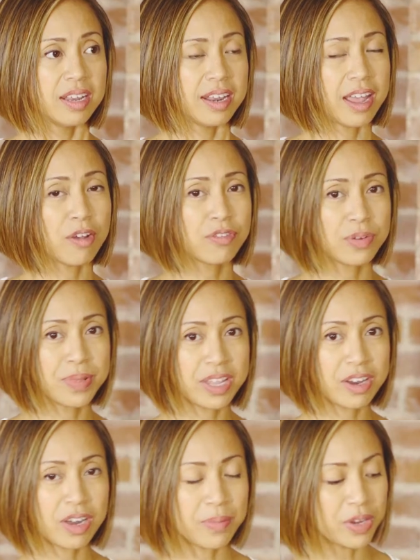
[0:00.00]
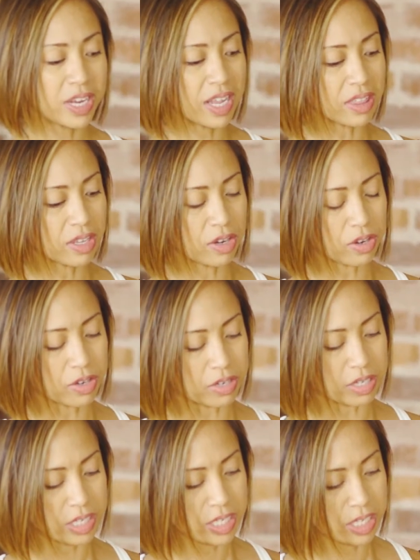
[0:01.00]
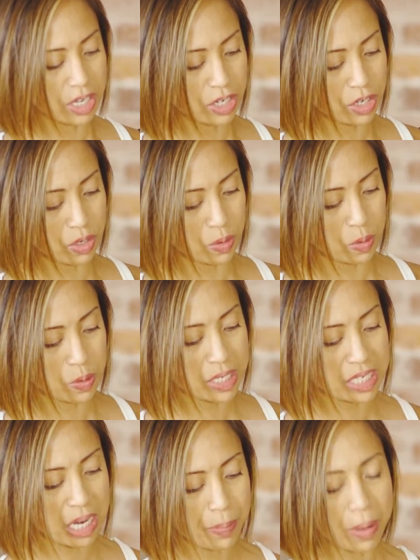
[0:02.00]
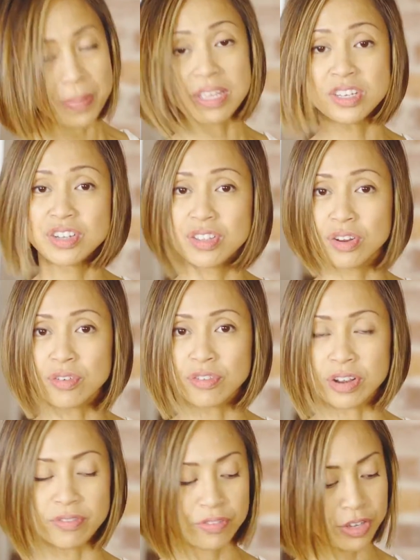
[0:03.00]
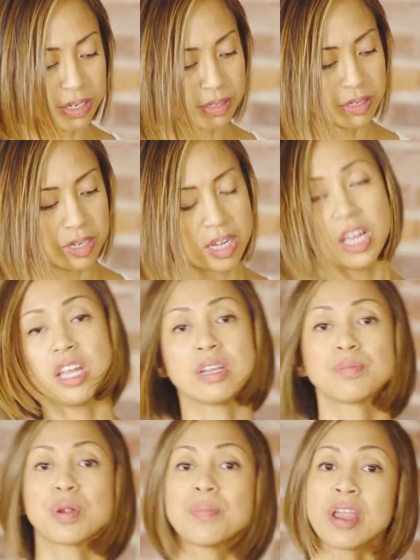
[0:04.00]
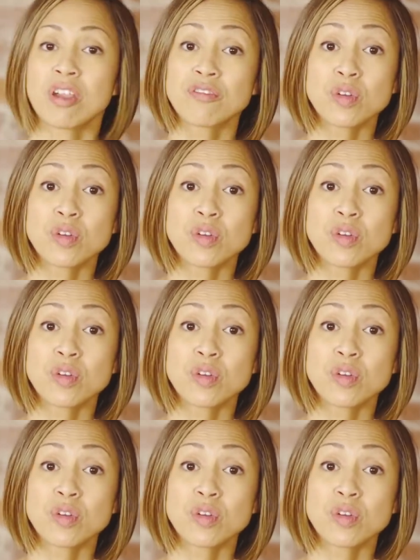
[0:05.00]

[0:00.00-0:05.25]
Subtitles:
Now from here, I'm gonna get the girls to step up into their front foot and prepare